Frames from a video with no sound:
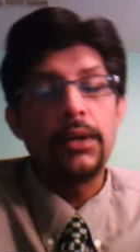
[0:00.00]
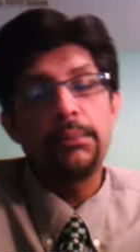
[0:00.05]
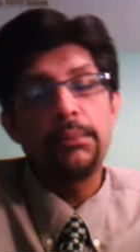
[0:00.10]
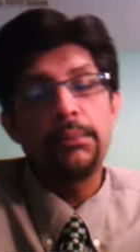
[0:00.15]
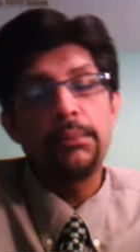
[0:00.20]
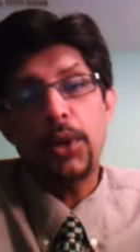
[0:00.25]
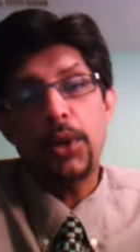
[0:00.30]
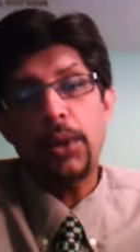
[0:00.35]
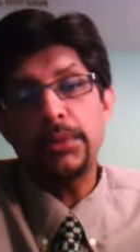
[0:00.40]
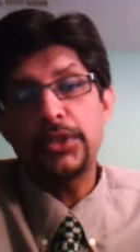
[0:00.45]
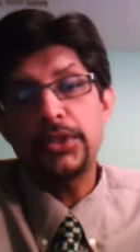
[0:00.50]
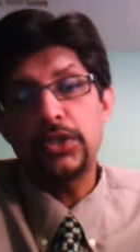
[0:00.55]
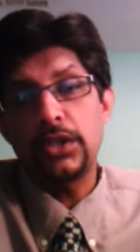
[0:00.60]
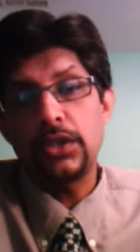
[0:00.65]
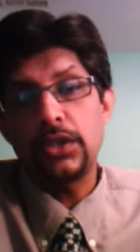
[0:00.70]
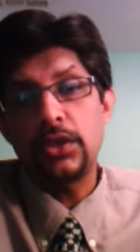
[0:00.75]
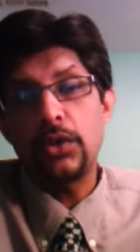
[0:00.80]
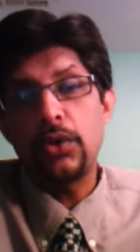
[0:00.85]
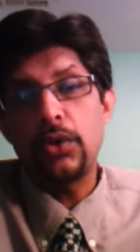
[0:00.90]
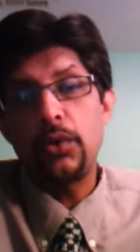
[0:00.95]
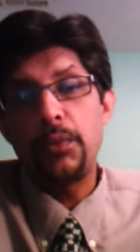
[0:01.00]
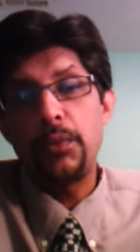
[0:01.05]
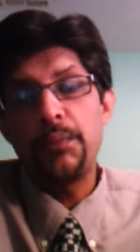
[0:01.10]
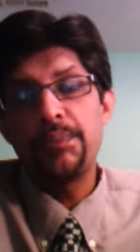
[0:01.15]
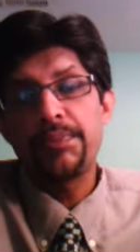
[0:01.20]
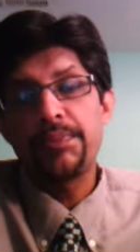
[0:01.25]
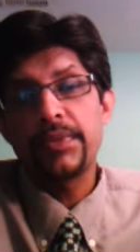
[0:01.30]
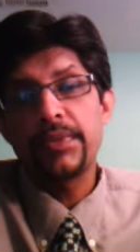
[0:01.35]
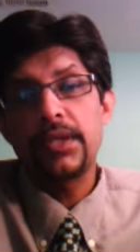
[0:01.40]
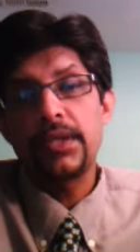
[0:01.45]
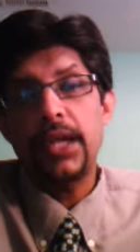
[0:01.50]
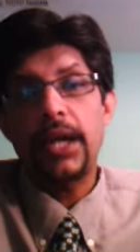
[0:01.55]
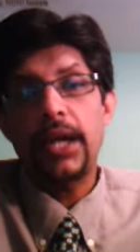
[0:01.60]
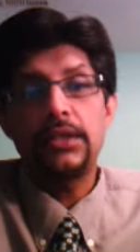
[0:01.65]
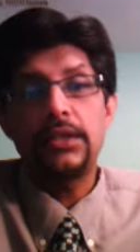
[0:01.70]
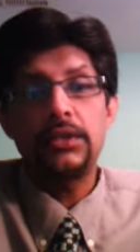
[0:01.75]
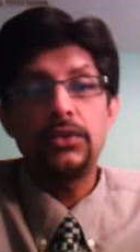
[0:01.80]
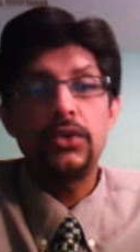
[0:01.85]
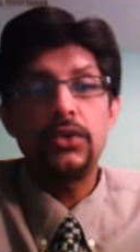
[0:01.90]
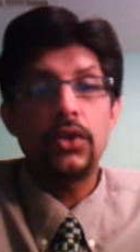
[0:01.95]
promising you
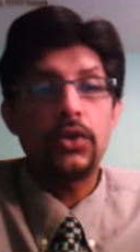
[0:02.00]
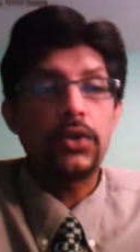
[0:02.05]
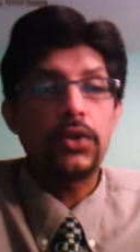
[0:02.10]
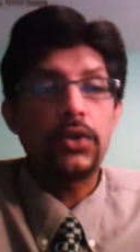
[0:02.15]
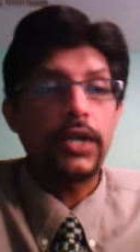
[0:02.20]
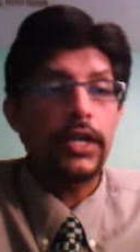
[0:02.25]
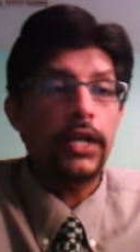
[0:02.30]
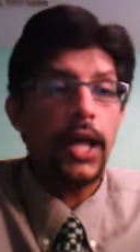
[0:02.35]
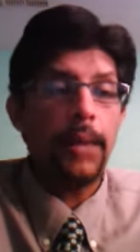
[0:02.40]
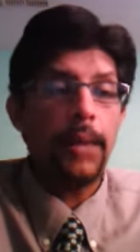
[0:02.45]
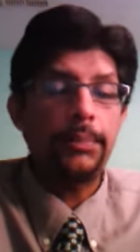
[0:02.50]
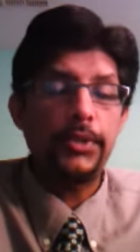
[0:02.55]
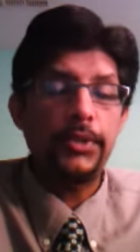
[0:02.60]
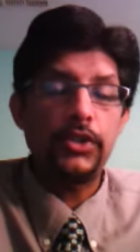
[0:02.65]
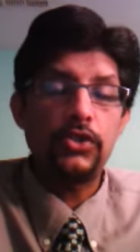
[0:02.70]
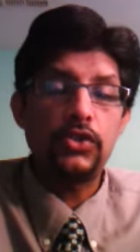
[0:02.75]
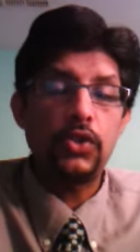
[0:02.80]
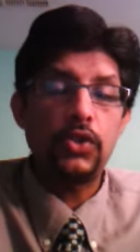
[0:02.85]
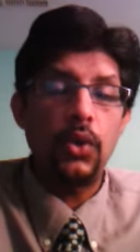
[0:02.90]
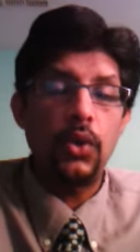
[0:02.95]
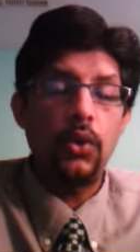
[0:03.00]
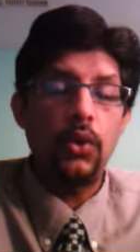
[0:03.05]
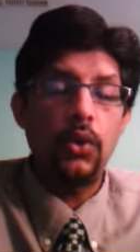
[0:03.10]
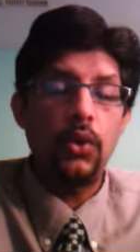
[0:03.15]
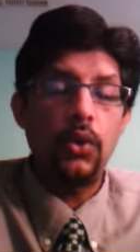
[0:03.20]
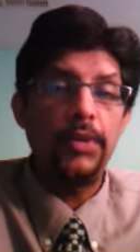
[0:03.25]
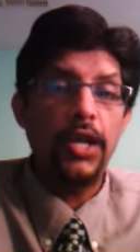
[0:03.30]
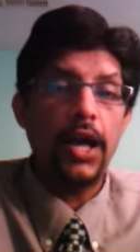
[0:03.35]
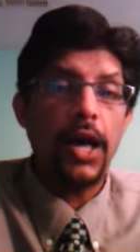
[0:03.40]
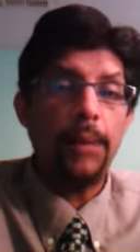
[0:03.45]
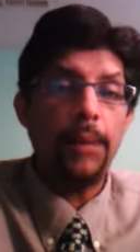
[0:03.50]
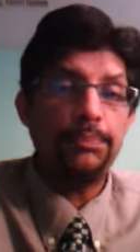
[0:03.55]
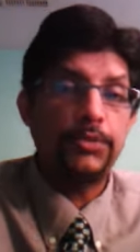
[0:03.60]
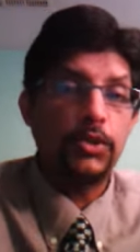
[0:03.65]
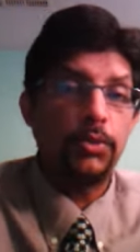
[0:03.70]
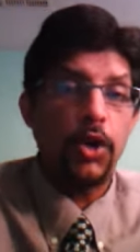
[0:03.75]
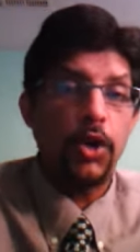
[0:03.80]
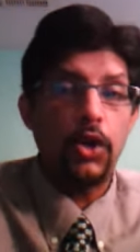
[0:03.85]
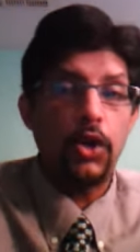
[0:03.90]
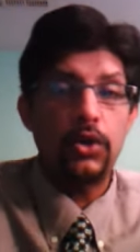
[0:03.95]
that your cricket happening show will be up
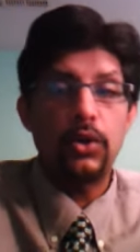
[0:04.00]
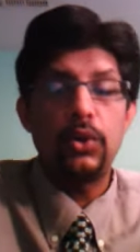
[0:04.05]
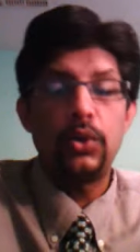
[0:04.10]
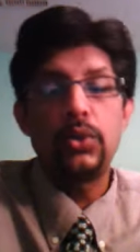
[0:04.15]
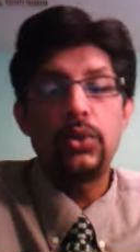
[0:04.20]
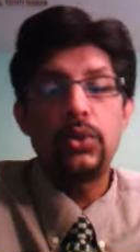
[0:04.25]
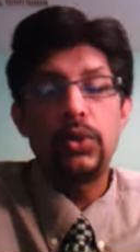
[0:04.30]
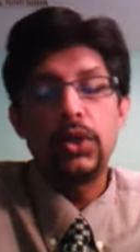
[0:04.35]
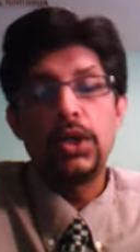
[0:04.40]
tomorrow.